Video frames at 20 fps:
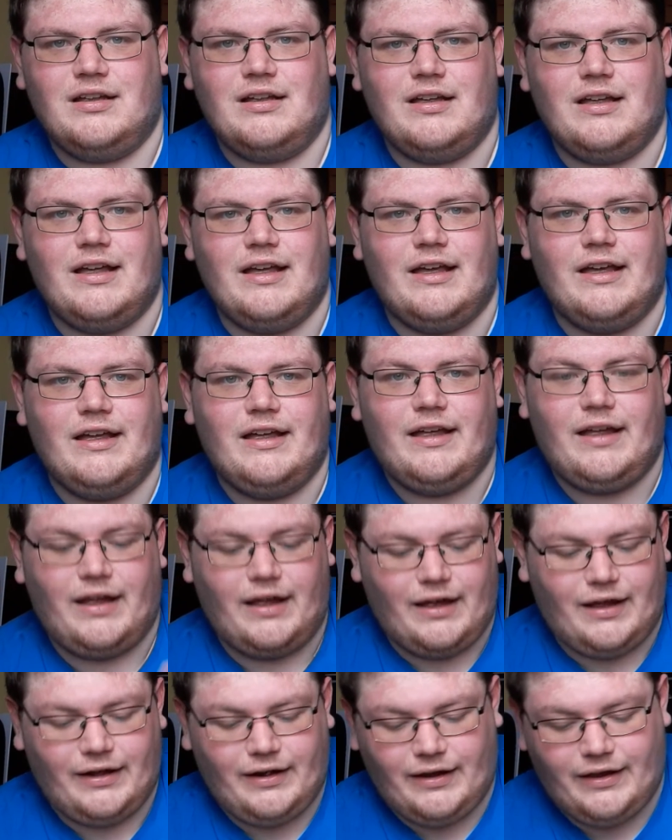uh,
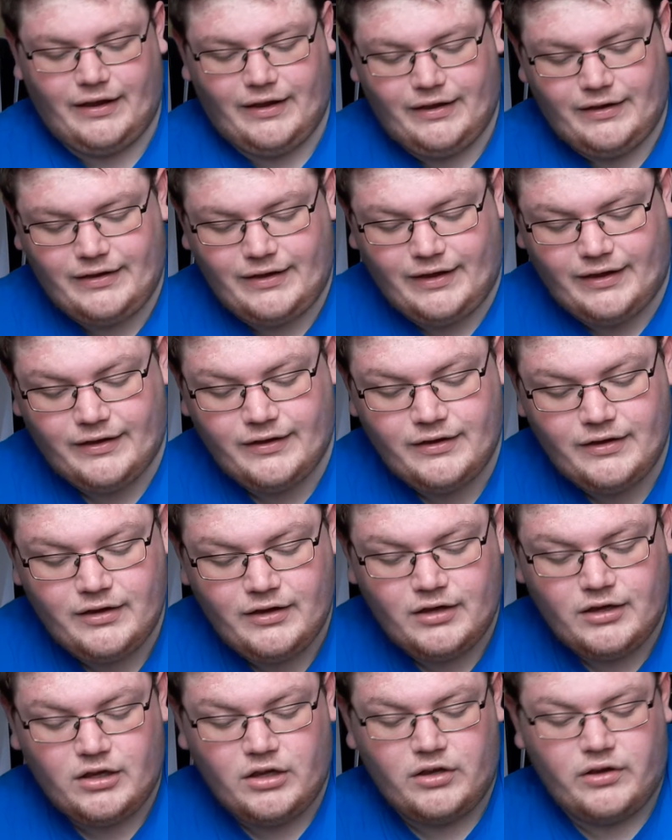and uh, yeah,
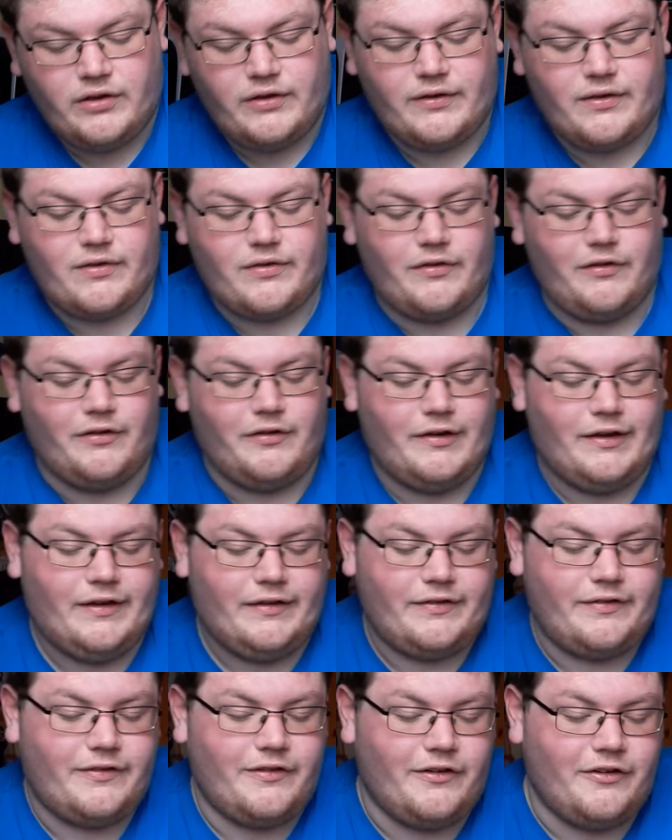so uh,
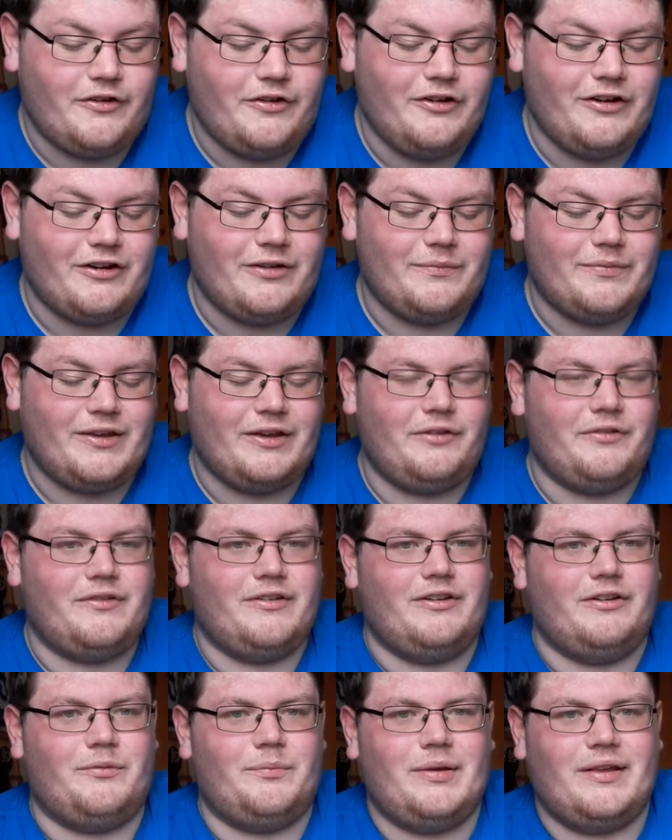Stone Cold comes out, you
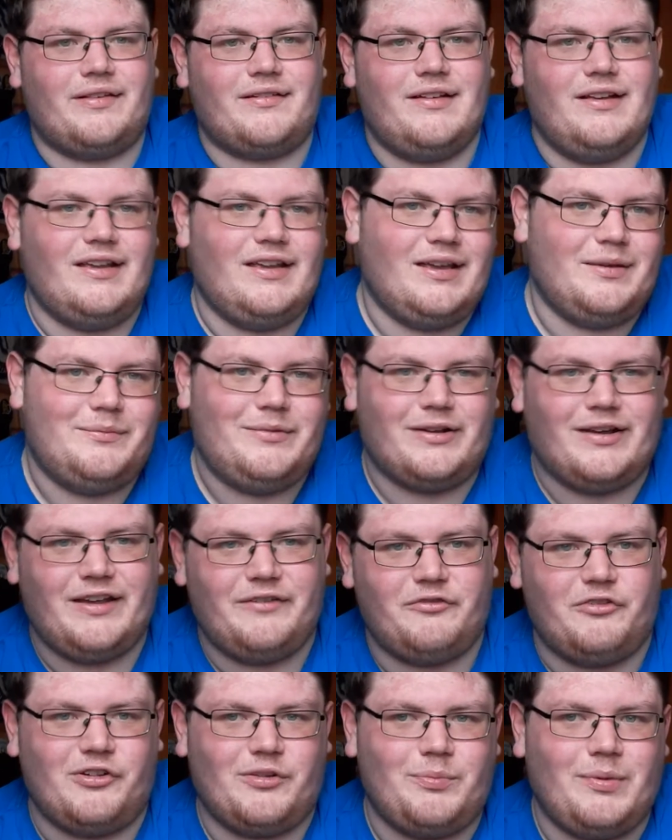know, basically him and
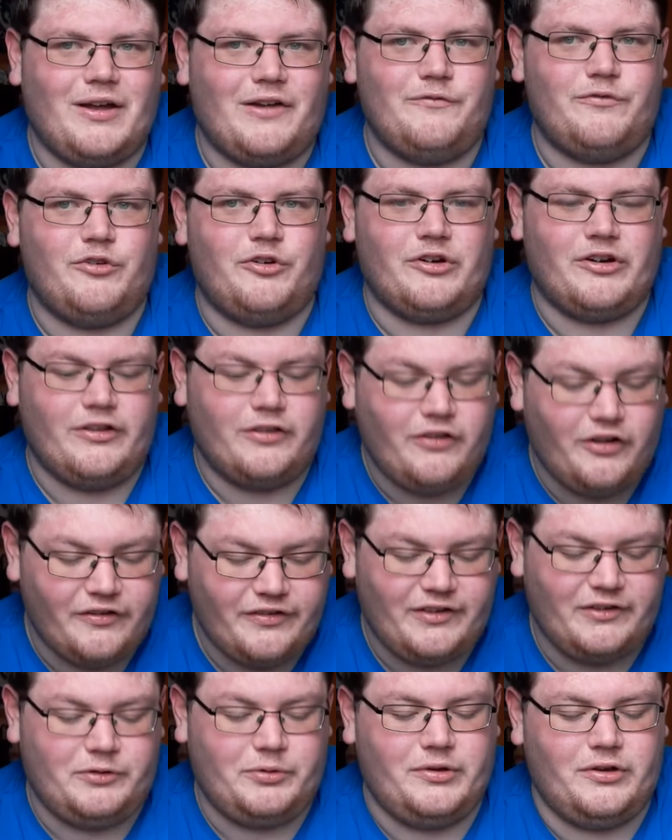Kevin Owens back and forth. Turns
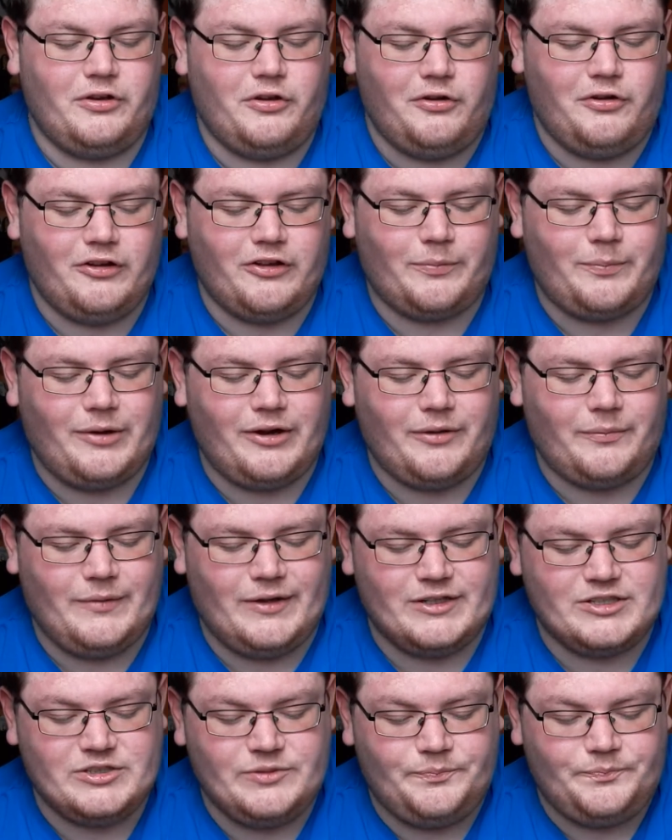into a no holds barred
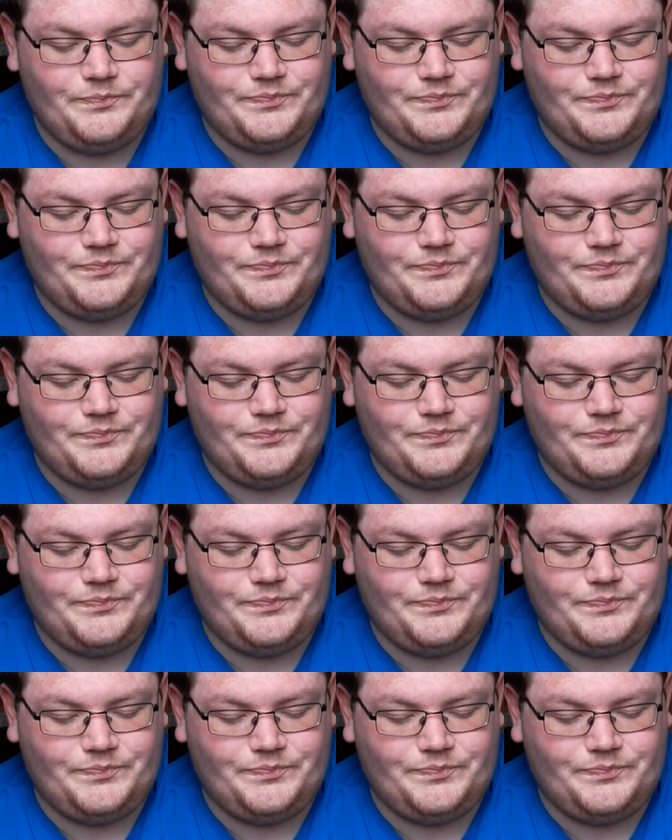match.